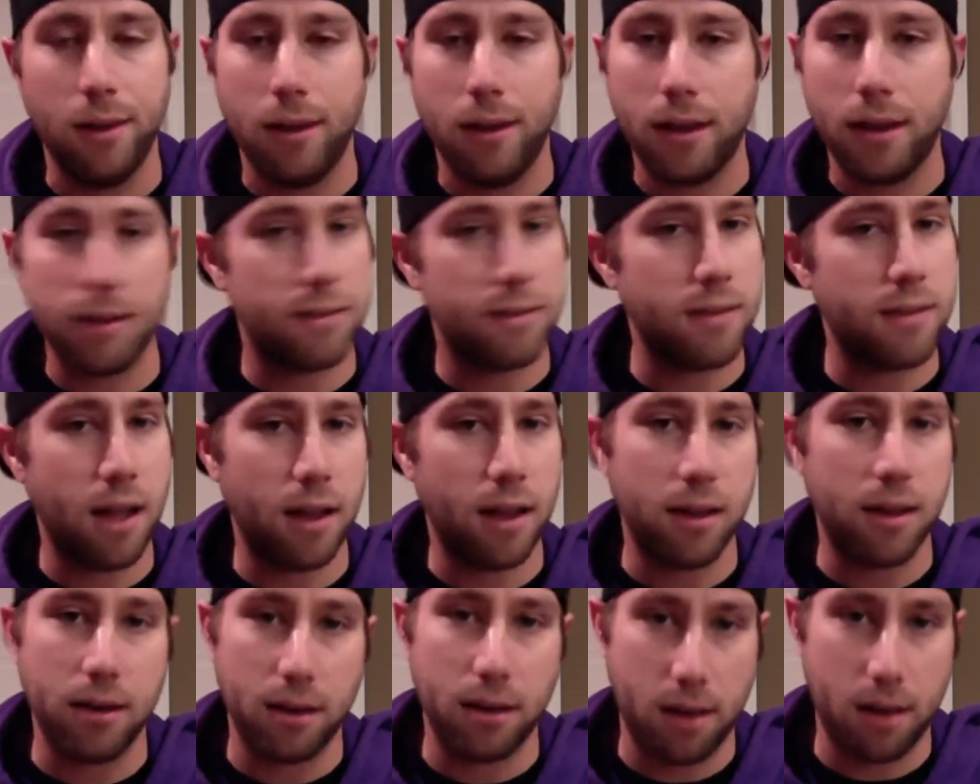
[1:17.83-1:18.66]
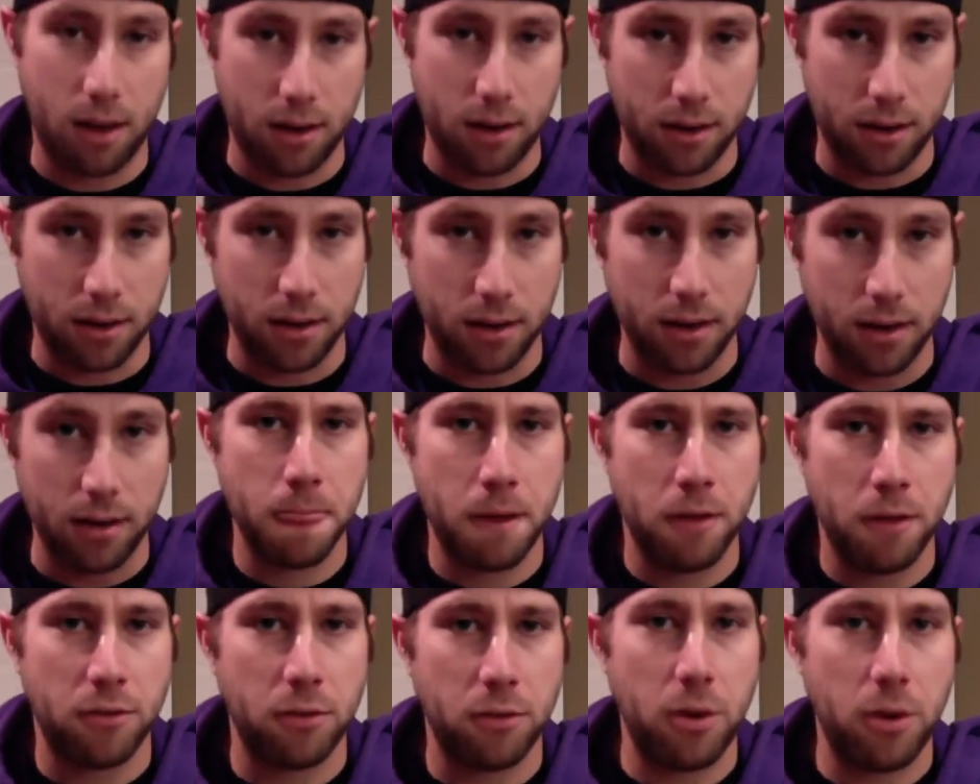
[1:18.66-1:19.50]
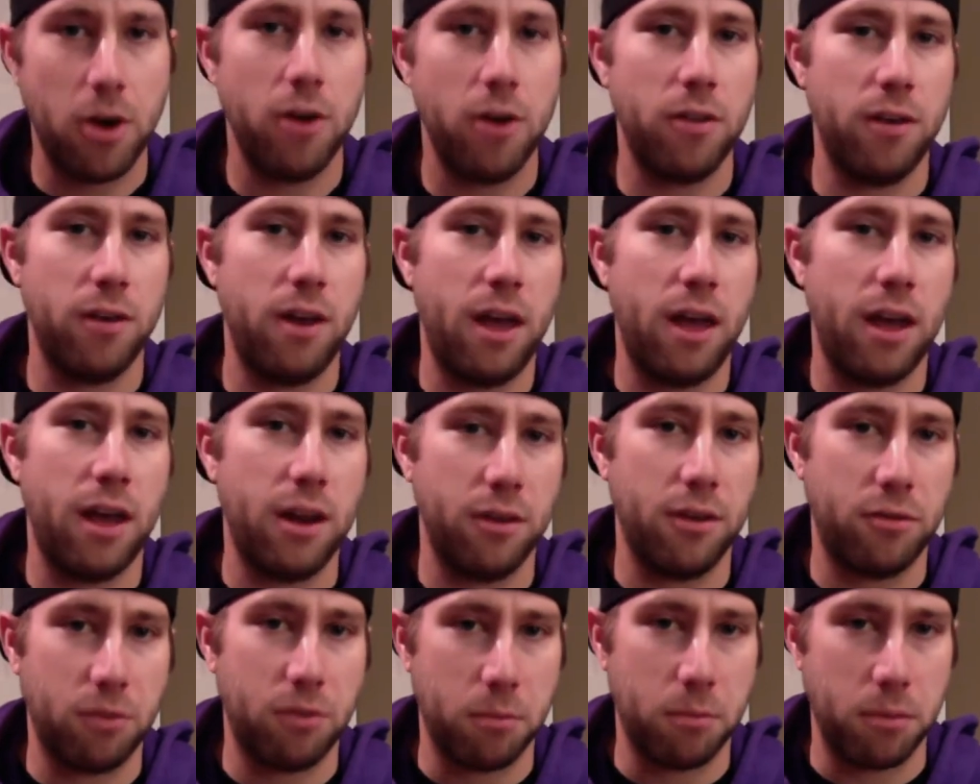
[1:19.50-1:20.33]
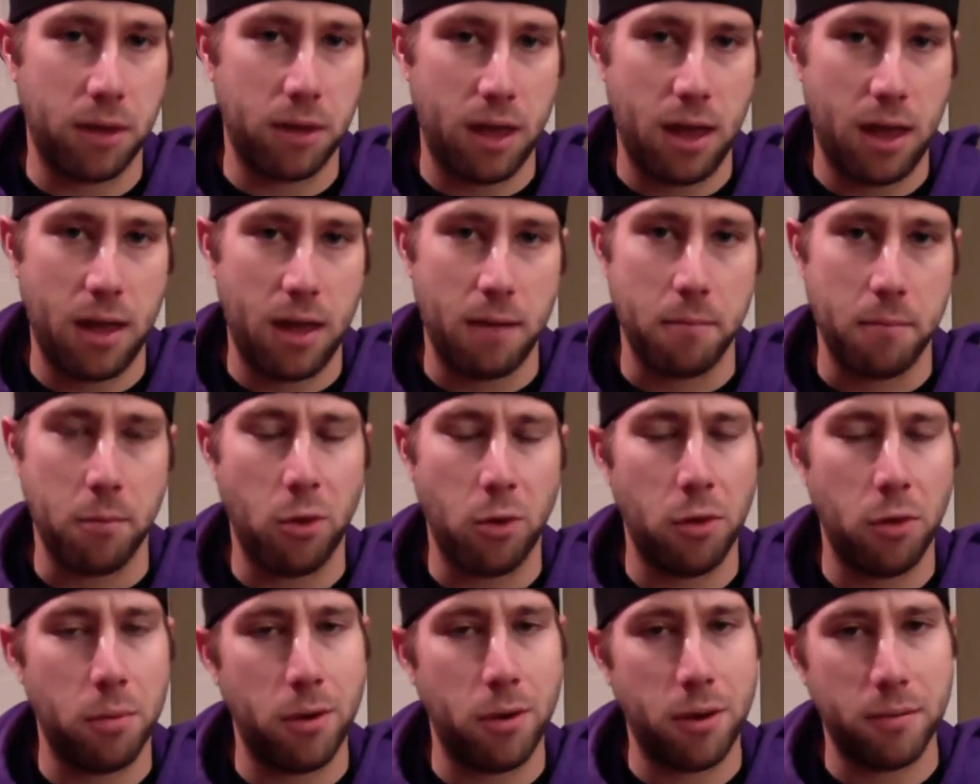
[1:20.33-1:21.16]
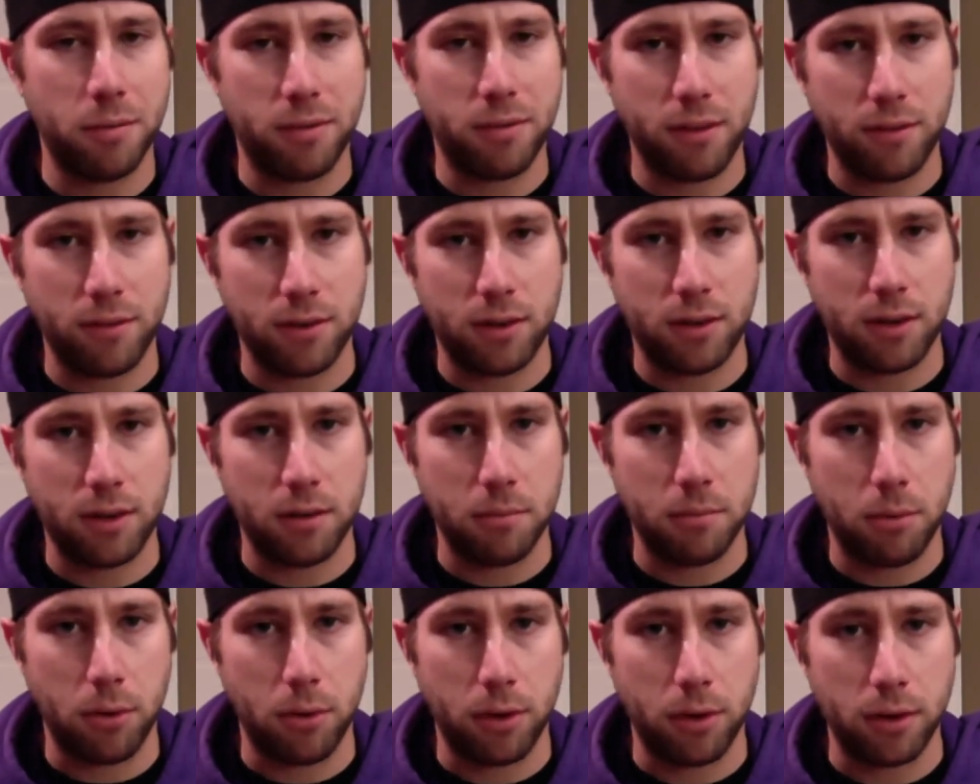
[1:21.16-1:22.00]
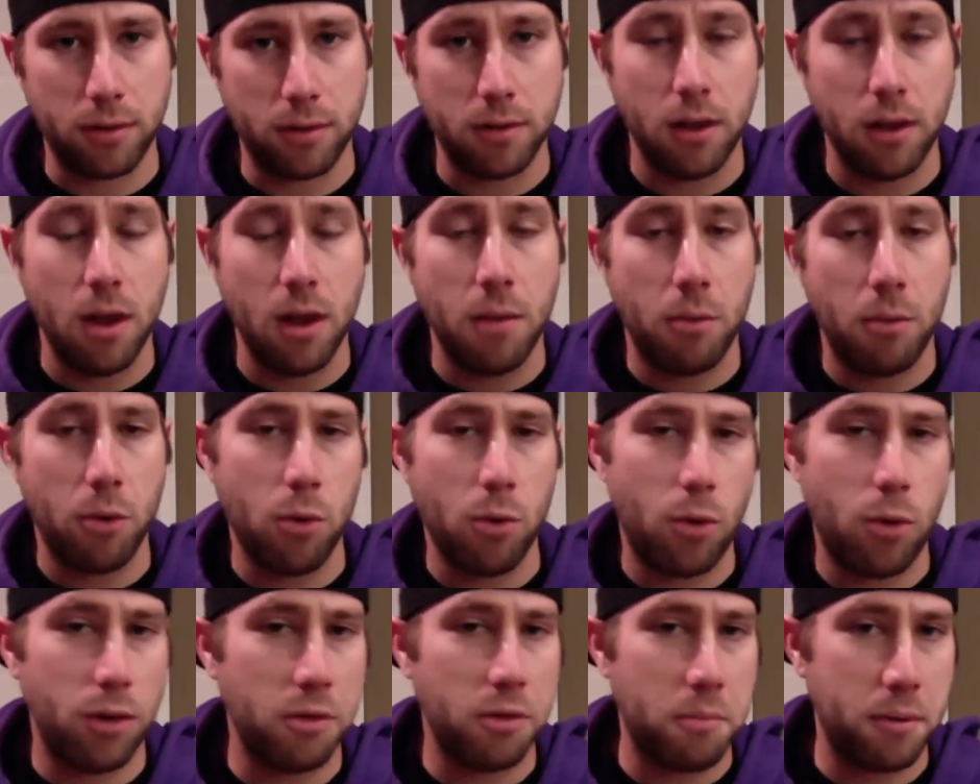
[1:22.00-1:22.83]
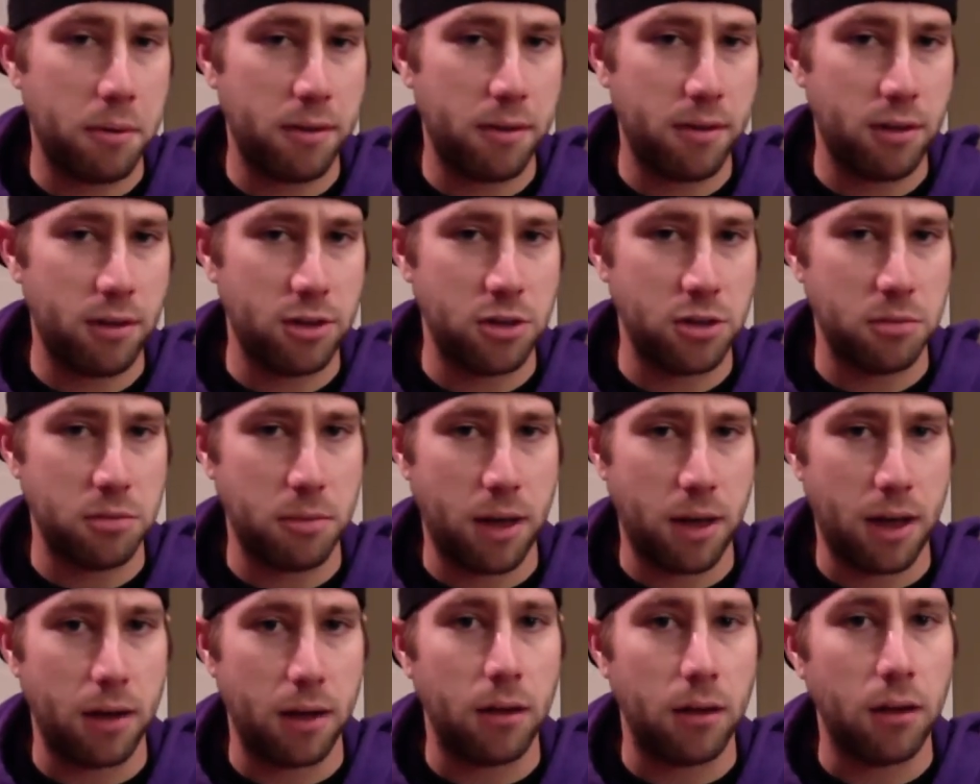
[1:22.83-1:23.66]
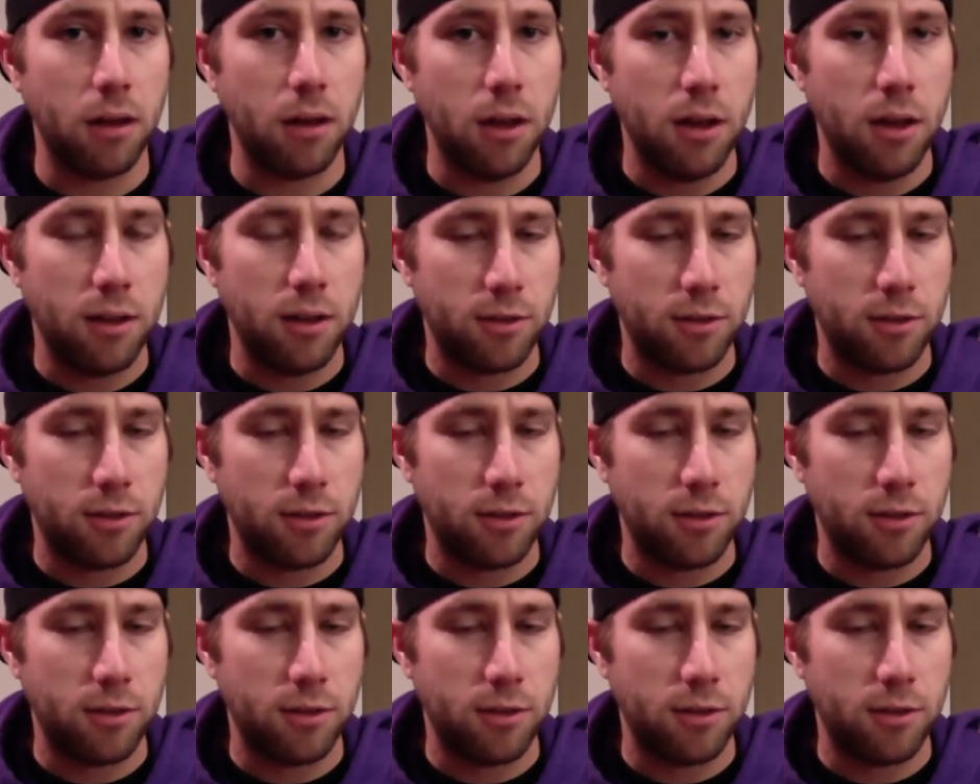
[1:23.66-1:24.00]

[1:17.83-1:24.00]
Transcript: That's not going to cut it. So here are the negatives from the game. We only put up 17 points, but we won the possession battle.